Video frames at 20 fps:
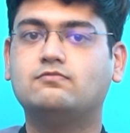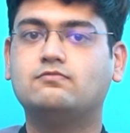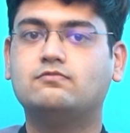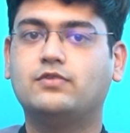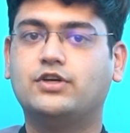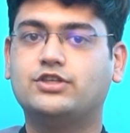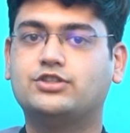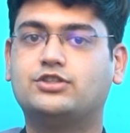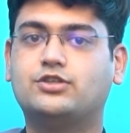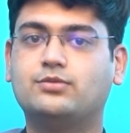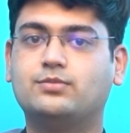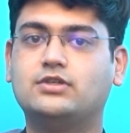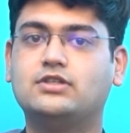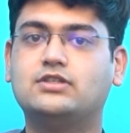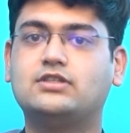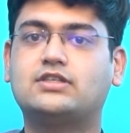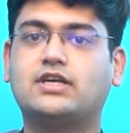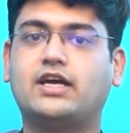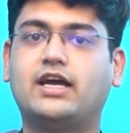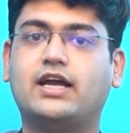
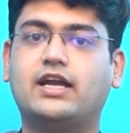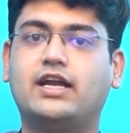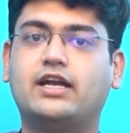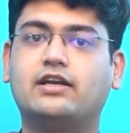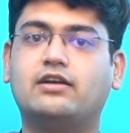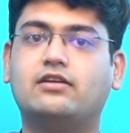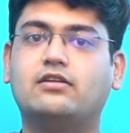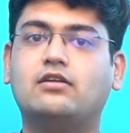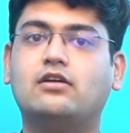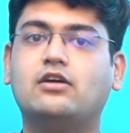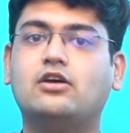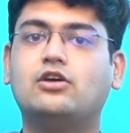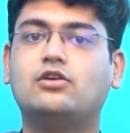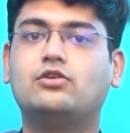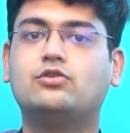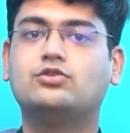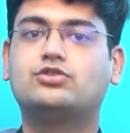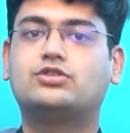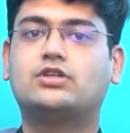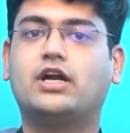vegetables and
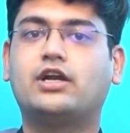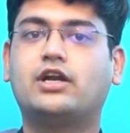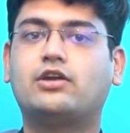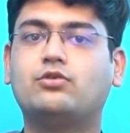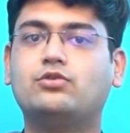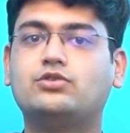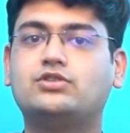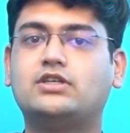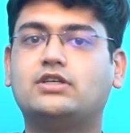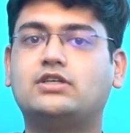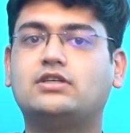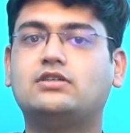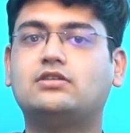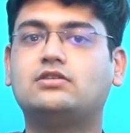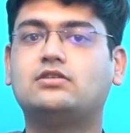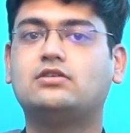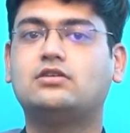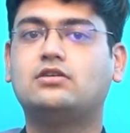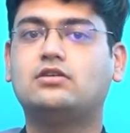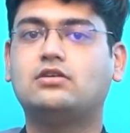you start using
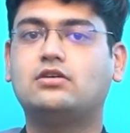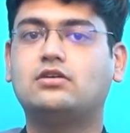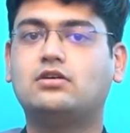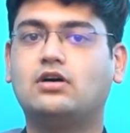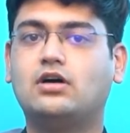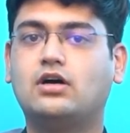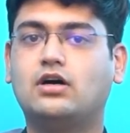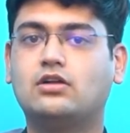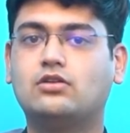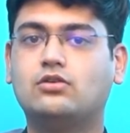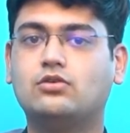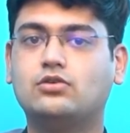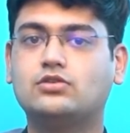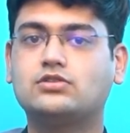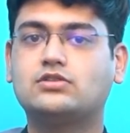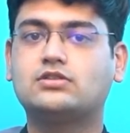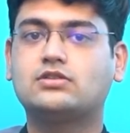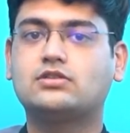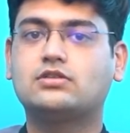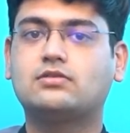
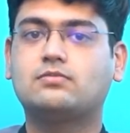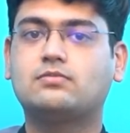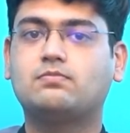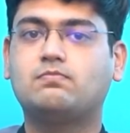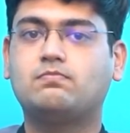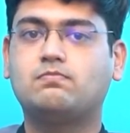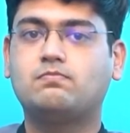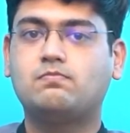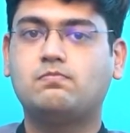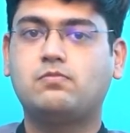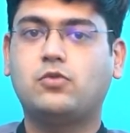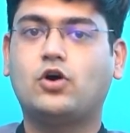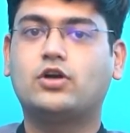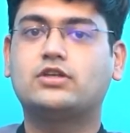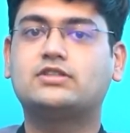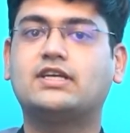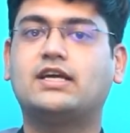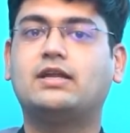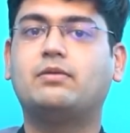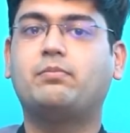those
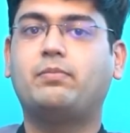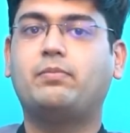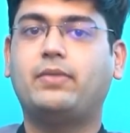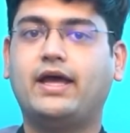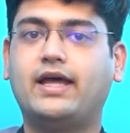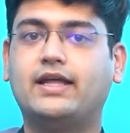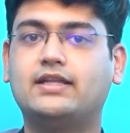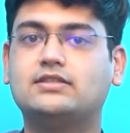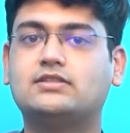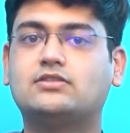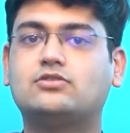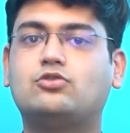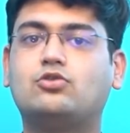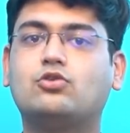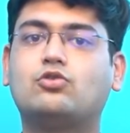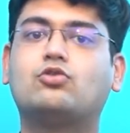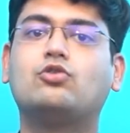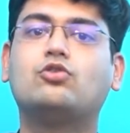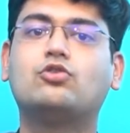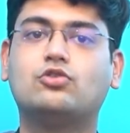pots and pans
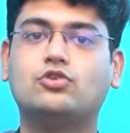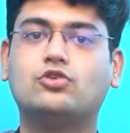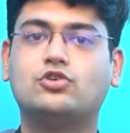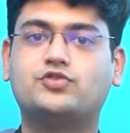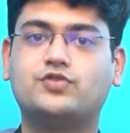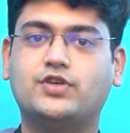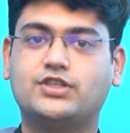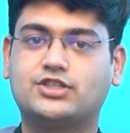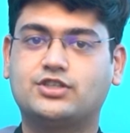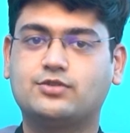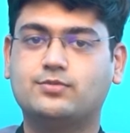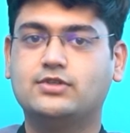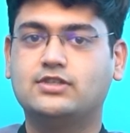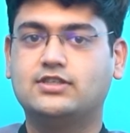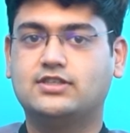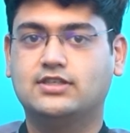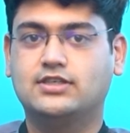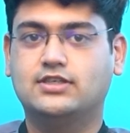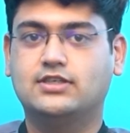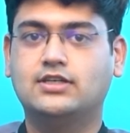to cook those
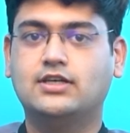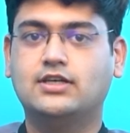vegetables in.